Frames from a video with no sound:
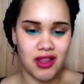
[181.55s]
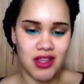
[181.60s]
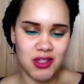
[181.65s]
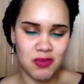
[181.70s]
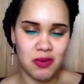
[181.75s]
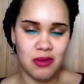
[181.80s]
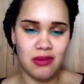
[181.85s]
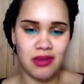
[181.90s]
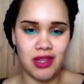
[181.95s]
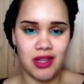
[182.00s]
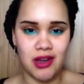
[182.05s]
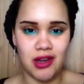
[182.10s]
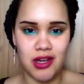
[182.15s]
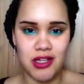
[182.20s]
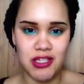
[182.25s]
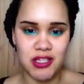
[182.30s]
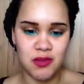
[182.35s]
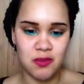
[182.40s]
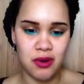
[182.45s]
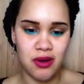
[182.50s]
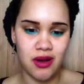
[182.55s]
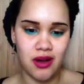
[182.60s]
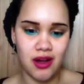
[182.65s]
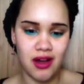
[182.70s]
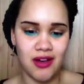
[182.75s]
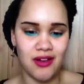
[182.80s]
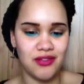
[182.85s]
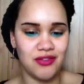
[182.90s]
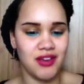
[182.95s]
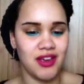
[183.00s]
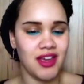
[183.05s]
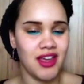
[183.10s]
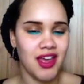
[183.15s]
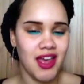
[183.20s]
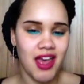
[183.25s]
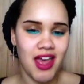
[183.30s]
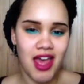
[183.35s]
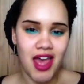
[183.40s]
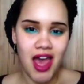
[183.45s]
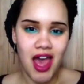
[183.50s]
That's probably the nicest part of it.
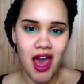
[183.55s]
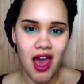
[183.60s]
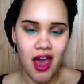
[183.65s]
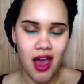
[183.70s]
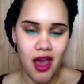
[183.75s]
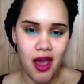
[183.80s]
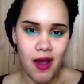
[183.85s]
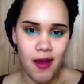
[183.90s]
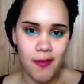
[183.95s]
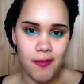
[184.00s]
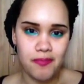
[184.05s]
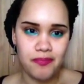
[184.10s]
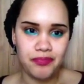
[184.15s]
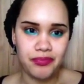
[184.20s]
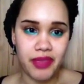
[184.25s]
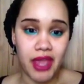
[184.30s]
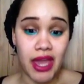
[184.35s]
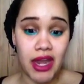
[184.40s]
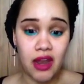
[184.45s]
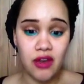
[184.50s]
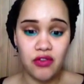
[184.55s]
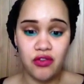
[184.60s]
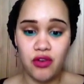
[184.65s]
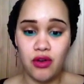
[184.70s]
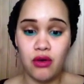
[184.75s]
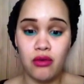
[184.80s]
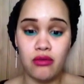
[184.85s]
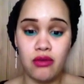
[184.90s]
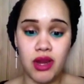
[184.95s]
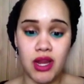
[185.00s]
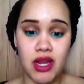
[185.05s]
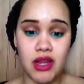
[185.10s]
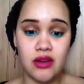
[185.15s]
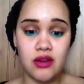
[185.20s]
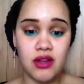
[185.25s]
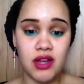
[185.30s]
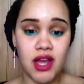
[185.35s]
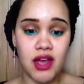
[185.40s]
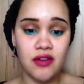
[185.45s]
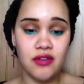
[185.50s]
And I'd feel really
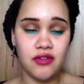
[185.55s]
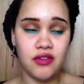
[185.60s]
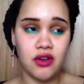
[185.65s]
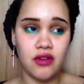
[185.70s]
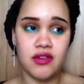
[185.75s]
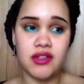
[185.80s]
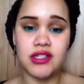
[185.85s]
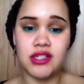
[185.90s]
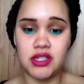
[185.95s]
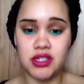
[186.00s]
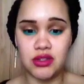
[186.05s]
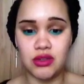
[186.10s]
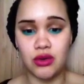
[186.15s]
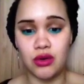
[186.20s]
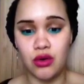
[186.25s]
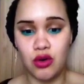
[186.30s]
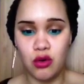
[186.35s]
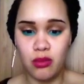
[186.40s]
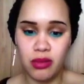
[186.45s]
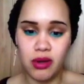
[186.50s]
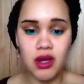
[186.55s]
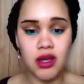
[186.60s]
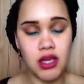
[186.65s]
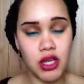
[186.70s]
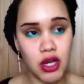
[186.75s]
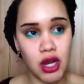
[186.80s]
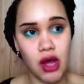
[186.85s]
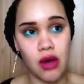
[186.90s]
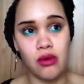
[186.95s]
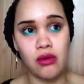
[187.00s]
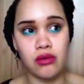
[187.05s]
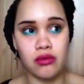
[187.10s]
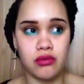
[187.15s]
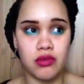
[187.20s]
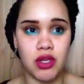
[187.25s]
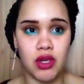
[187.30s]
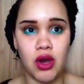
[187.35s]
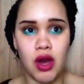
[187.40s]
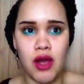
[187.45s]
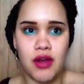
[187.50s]
good after, obviously sore, but you know,
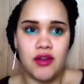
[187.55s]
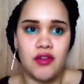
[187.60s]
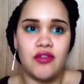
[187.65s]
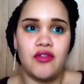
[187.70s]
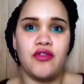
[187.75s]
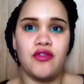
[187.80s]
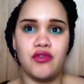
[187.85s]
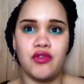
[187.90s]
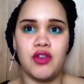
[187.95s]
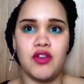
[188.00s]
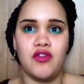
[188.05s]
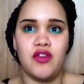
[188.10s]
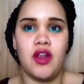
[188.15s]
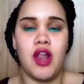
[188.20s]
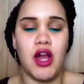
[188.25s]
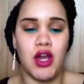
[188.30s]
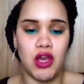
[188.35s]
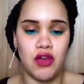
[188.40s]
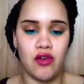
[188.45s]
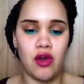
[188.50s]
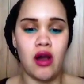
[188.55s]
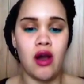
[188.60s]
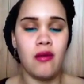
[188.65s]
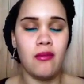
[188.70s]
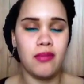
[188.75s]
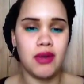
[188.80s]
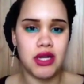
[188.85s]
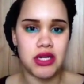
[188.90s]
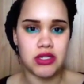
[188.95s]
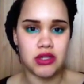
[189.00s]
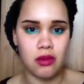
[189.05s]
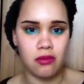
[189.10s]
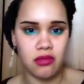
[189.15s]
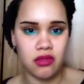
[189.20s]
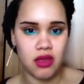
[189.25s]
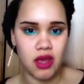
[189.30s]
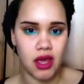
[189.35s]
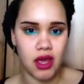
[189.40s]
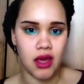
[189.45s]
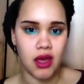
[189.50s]
you kind of feel like you've accomplished
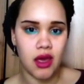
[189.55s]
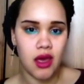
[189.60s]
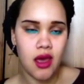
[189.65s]
something.